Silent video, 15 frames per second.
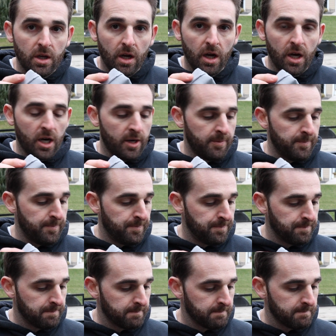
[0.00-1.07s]
We're
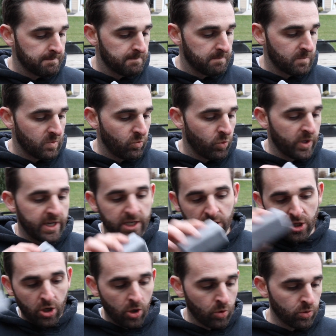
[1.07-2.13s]
gonna
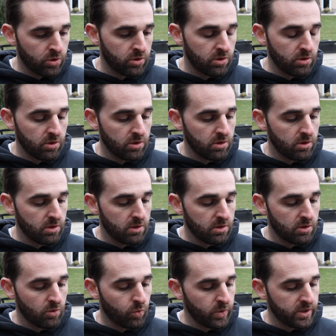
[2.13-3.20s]
coat
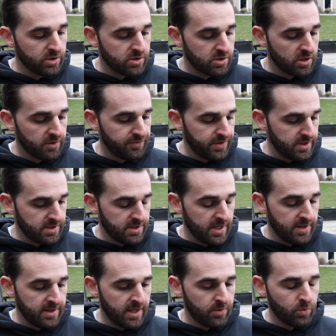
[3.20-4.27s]
the wheel surface
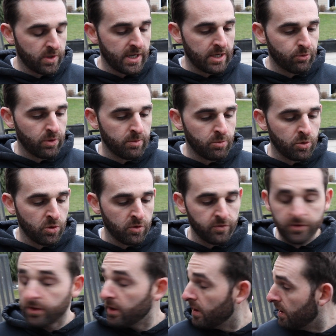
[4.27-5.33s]
and then we're gonna
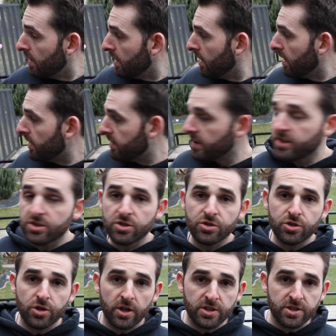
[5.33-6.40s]
remove. These
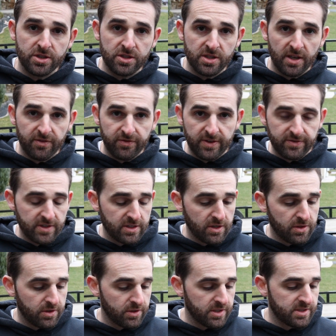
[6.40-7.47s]
instructions say 15 to
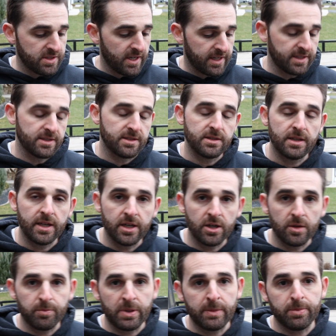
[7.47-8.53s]
30 seconds
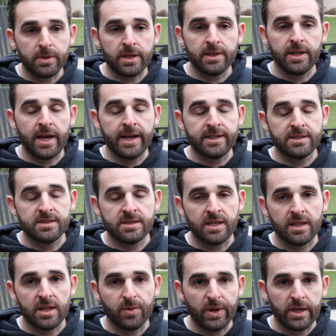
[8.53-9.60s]
later. People online
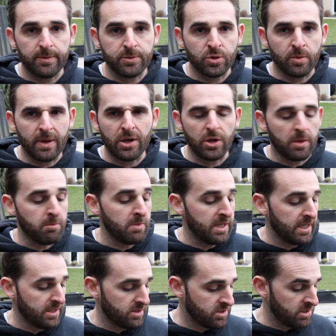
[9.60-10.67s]
say they wait up to about a minute.